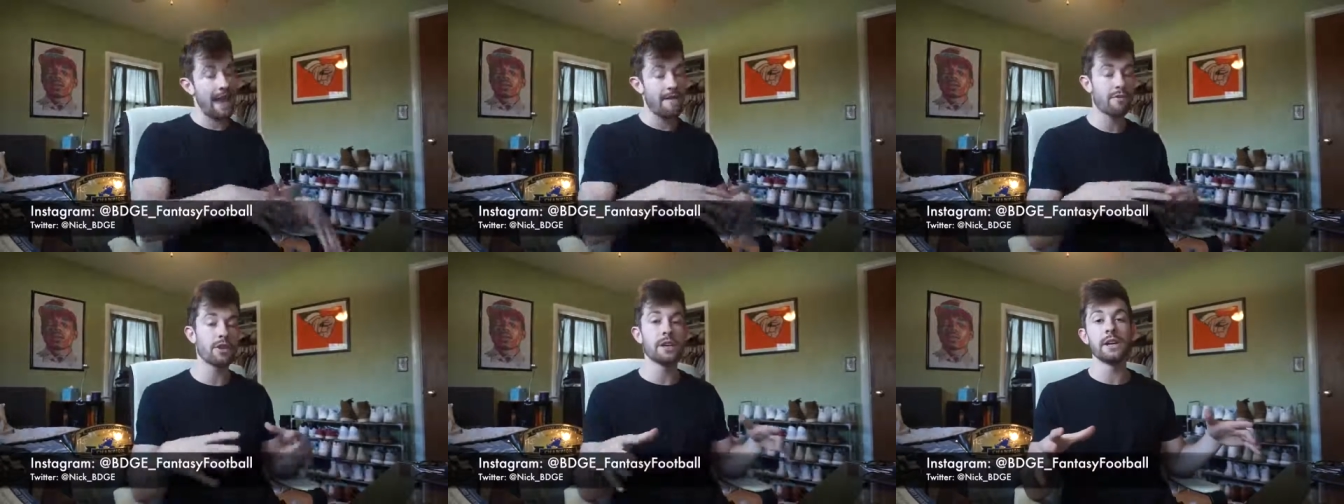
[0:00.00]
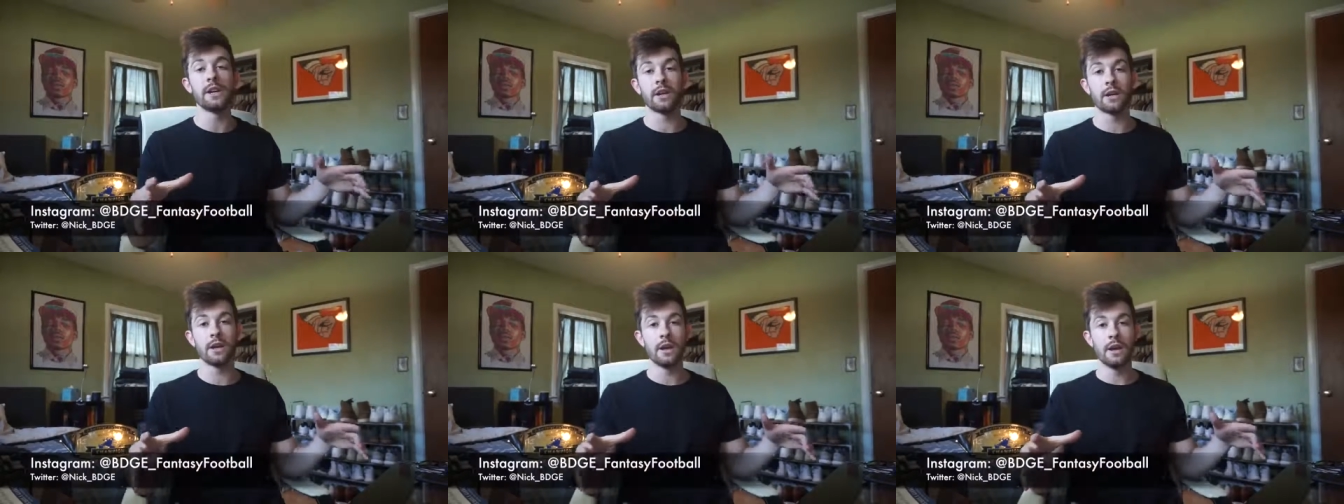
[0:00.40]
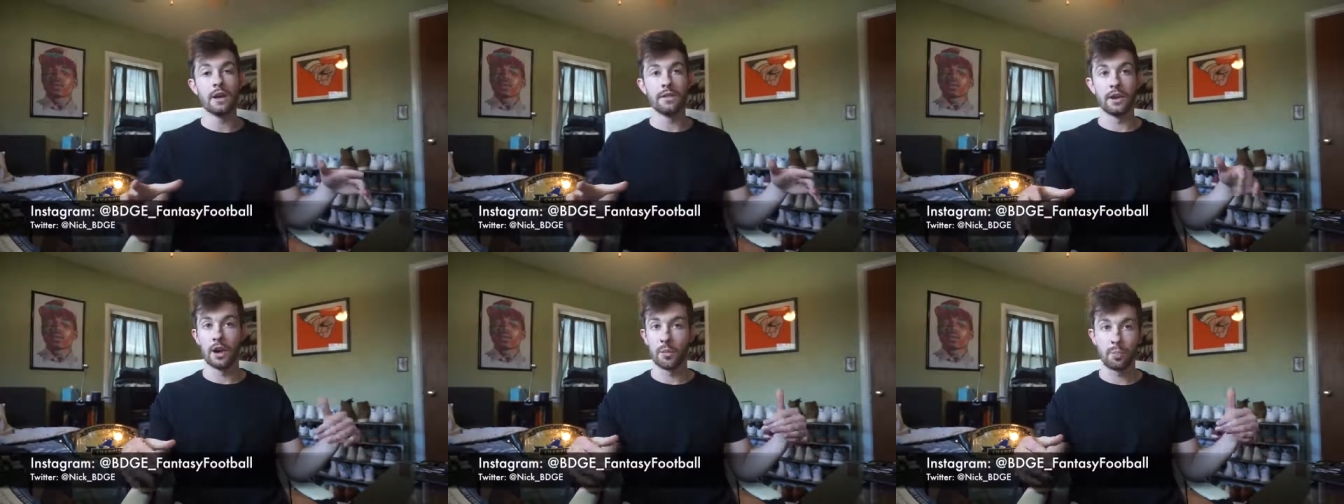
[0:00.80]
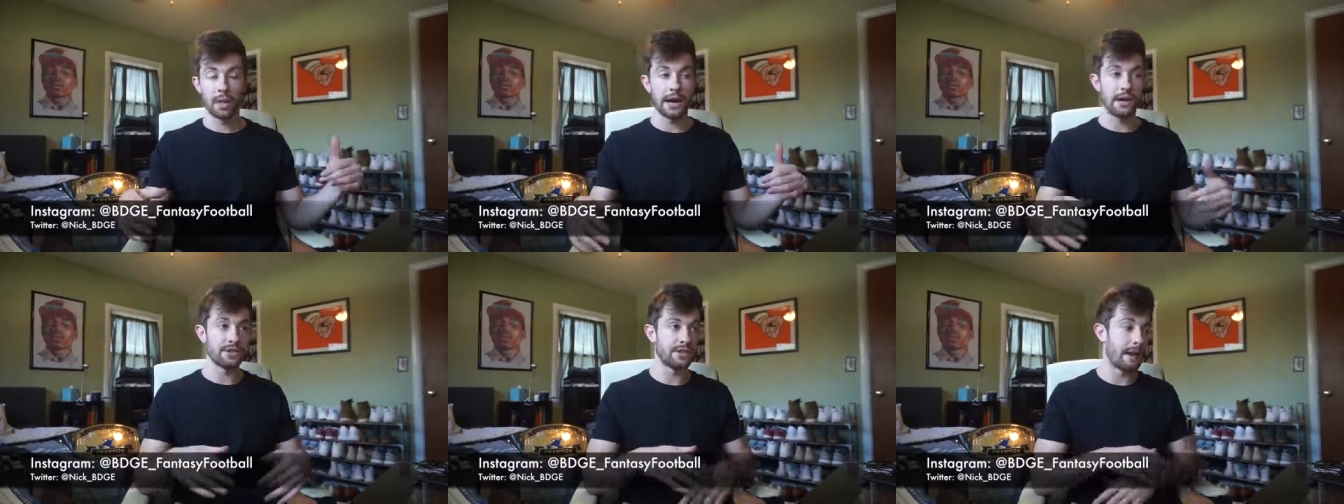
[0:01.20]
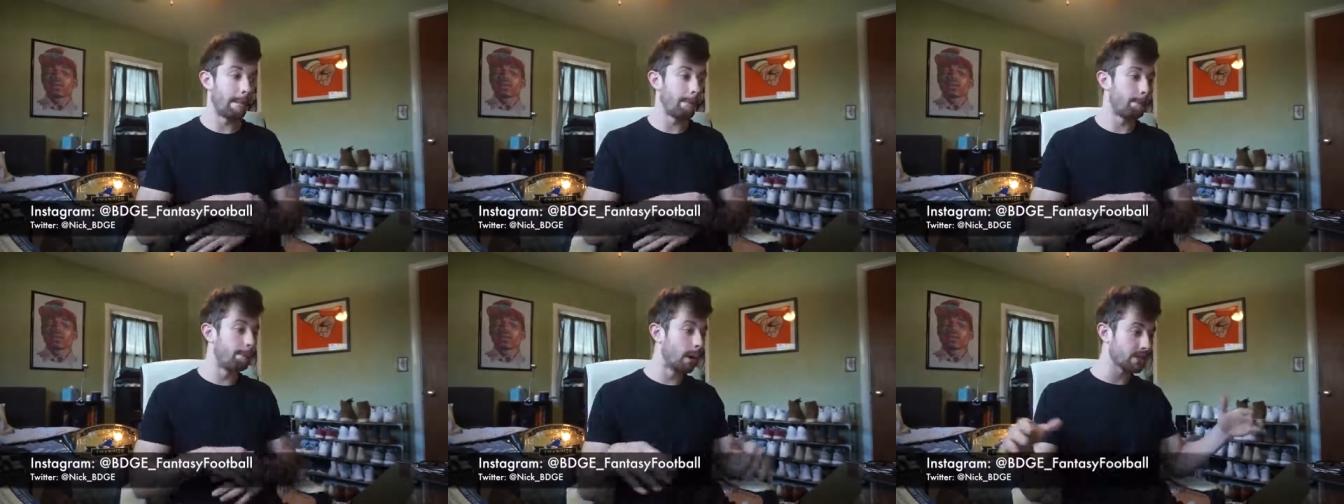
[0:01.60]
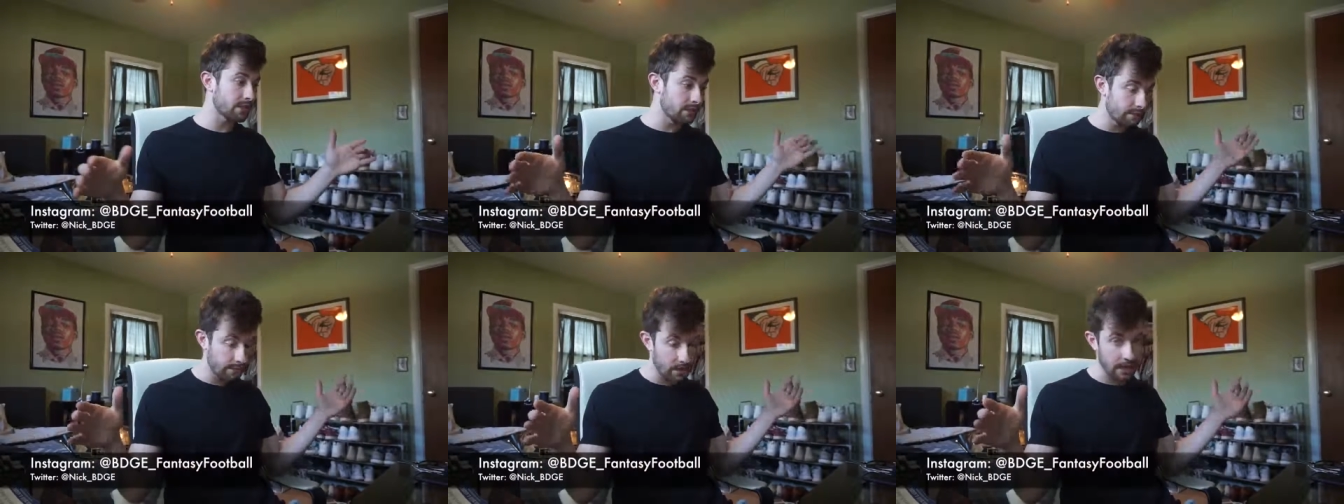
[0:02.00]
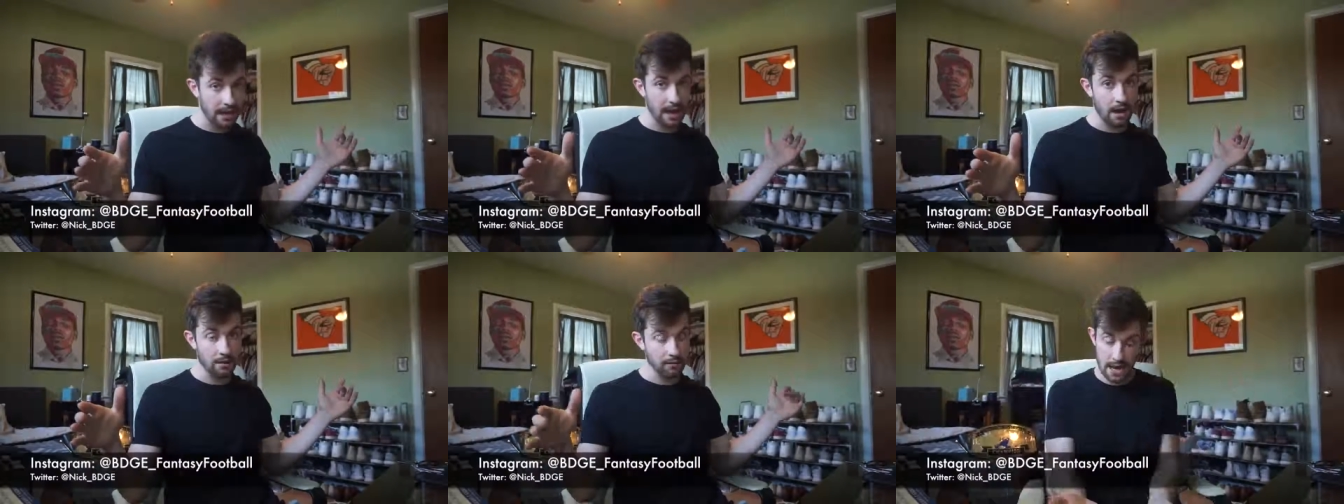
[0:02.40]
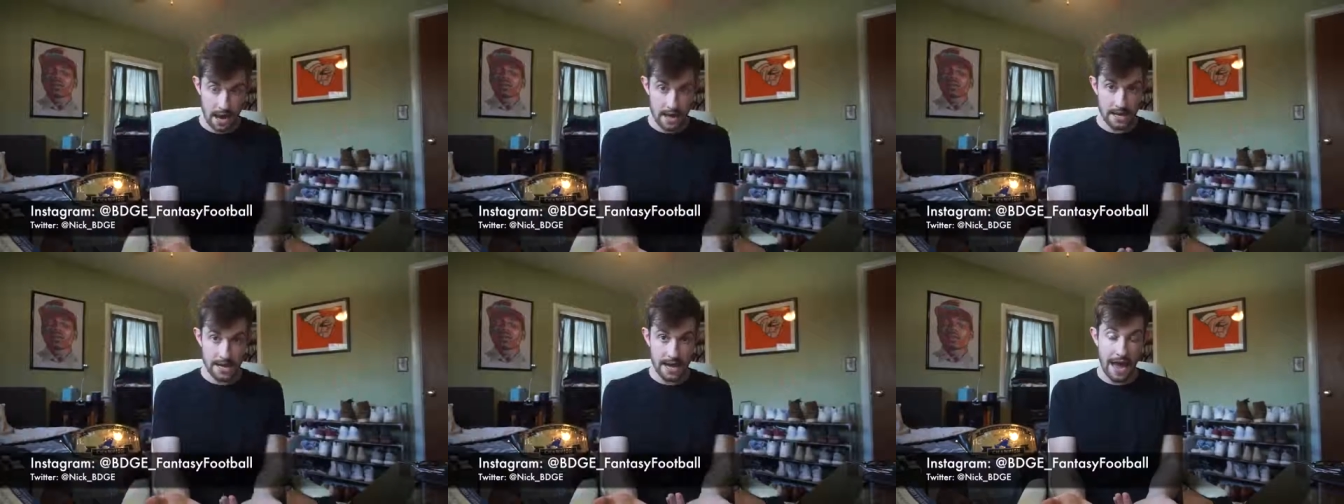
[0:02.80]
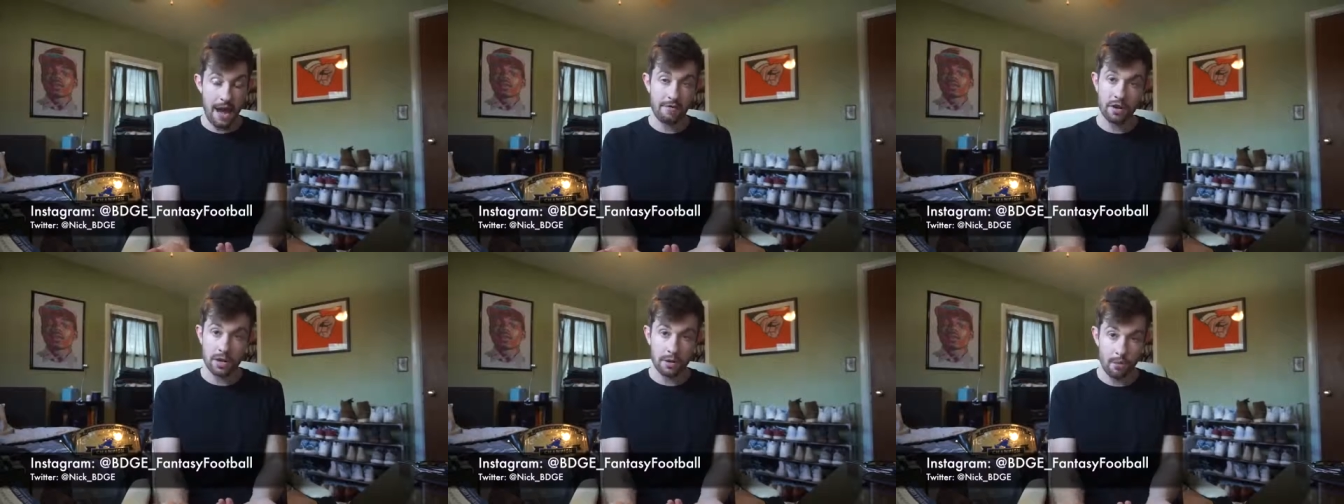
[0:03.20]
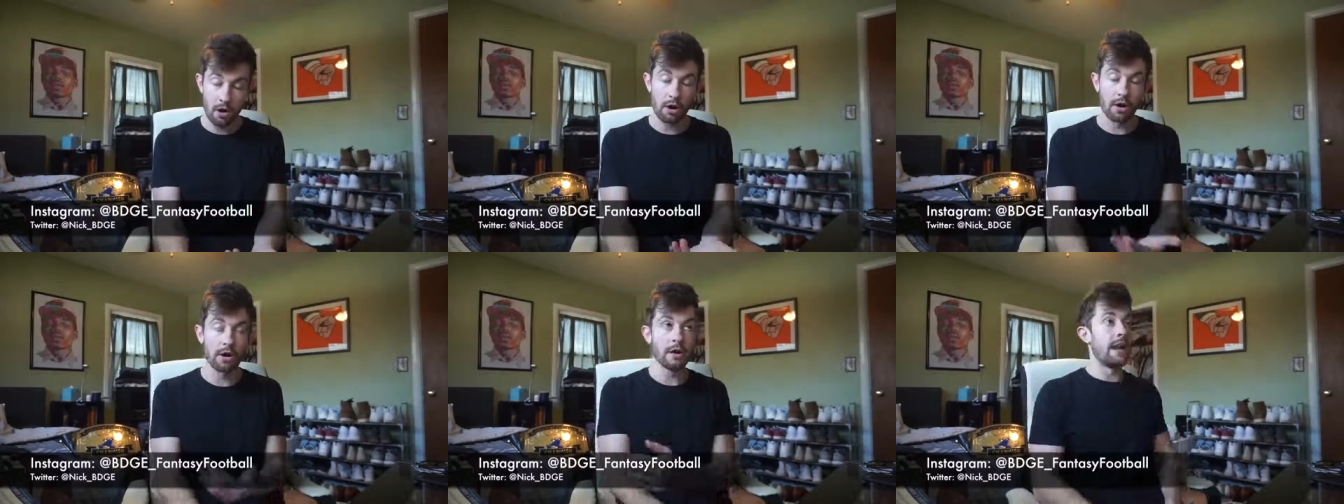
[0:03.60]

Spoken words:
Every year there are players that bust the fuck out, i.e. Alvin Kamara.